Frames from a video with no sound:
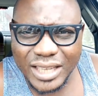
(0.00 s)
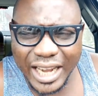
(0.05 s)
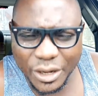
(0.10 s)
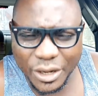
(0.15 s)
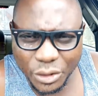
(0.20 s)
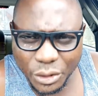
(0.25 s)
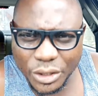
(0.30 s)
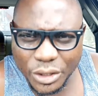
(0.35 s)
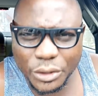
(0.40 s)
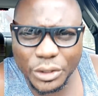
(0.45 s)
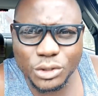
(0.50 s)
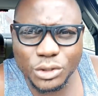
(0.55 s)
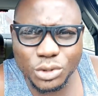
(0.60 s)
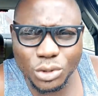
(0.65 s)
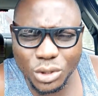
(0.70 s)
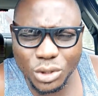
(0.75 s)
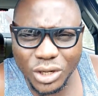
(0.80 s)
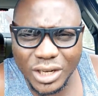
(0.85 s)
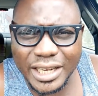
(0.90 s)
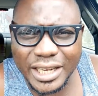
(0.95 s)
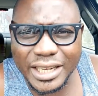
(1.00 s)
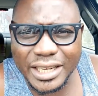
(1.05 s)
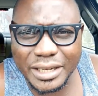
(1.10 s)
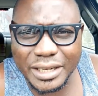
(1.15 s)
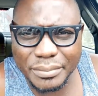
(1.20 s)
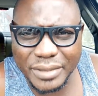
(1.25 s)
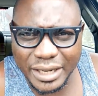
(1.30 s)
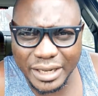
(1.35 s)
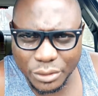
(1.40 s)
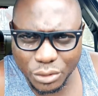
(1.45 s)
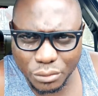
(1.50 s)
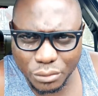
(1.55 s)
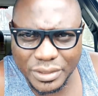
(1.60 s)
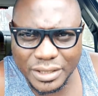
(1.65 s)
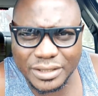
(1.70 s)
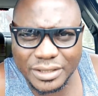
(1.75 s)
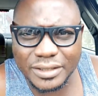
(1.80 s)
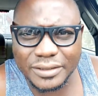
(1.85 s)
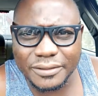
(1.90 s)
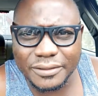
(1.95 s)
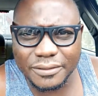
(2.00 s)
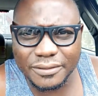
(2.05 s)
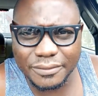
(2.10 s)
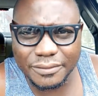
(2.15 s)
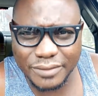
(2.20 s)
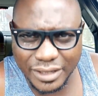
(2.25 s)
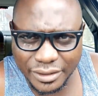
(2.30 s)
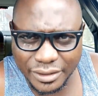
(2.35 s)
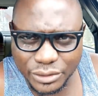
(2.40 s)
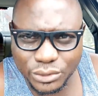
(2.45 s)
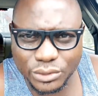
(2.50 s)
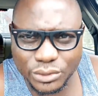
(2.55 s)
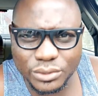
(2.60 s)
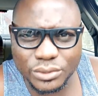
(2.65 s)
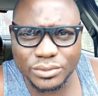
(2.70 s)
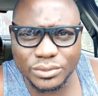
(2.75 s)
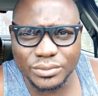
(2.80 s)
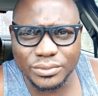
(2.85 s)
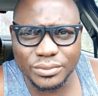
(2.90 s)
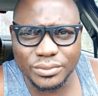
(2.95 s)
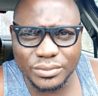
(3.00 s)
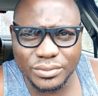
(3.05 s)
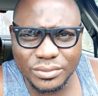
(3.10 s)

I know you're going to call a new, a new meeting very soon.